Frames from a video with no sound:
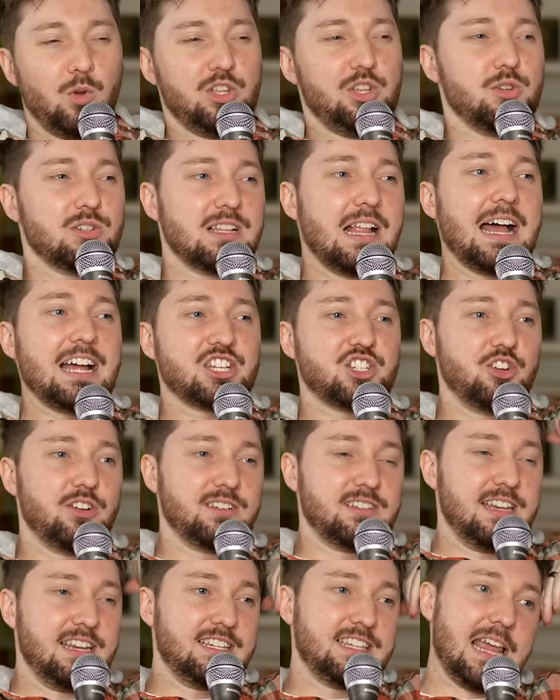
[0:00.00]
We'll use last year
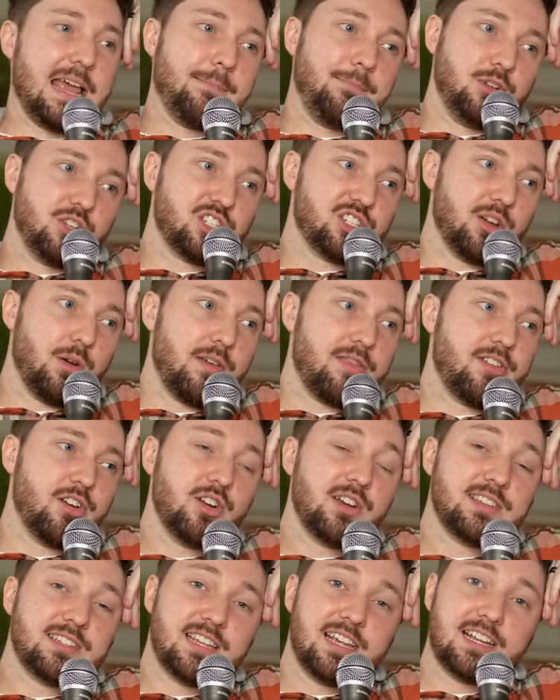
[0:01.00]
as an example. So a
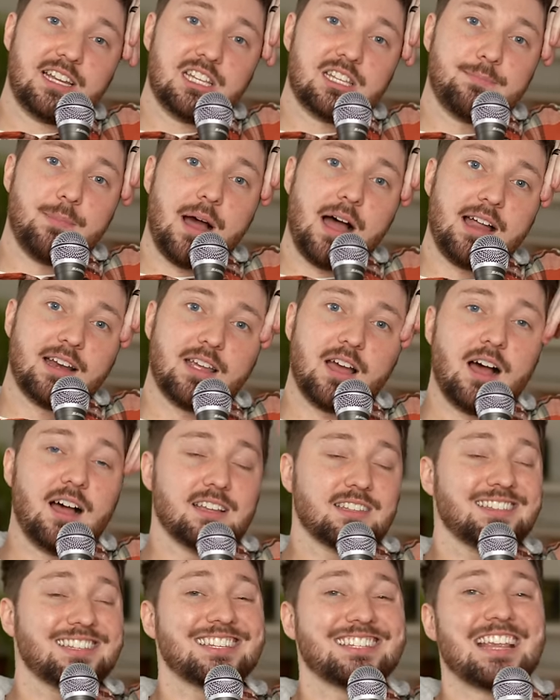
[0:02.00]
30 second spot
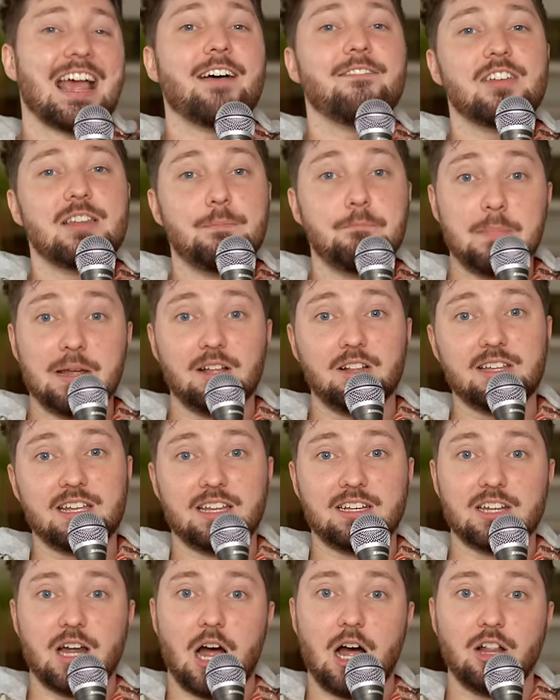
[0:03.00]
costs seven
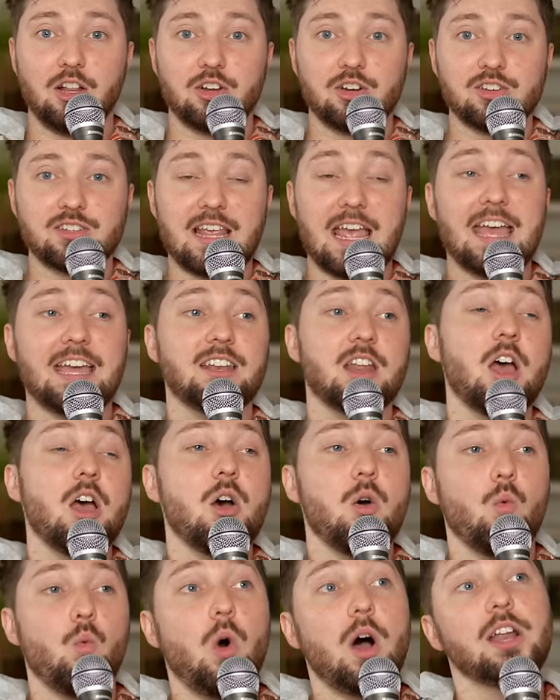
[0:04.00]
million dollars, and
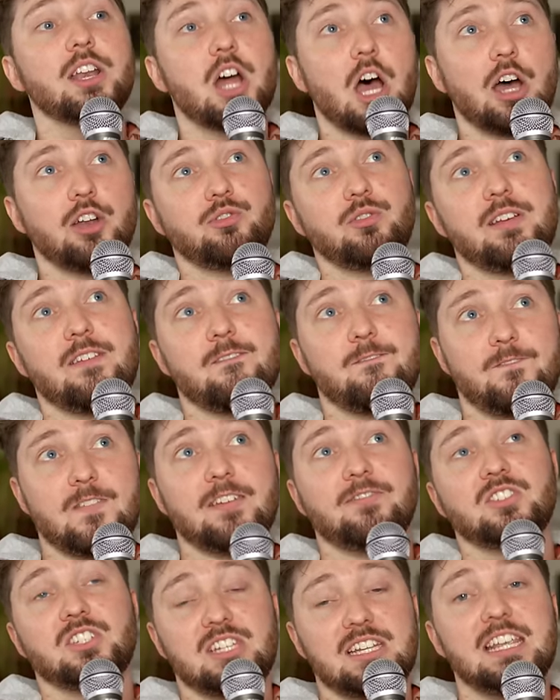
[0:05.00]

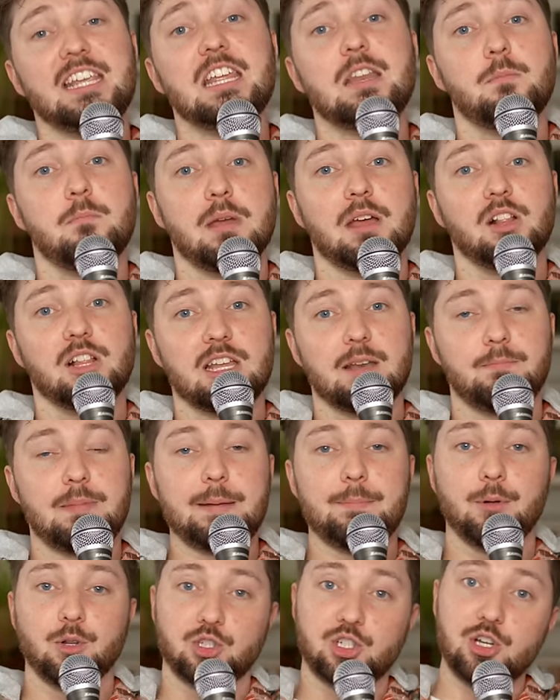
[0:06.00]
115 million
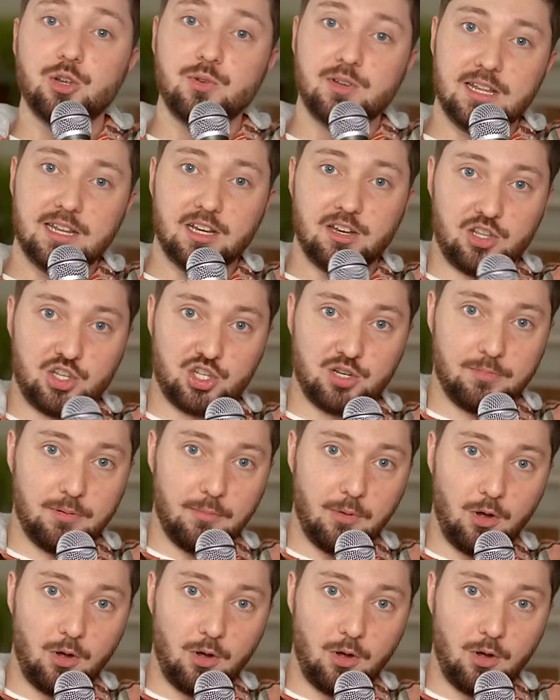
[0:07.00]
people tuned into the Super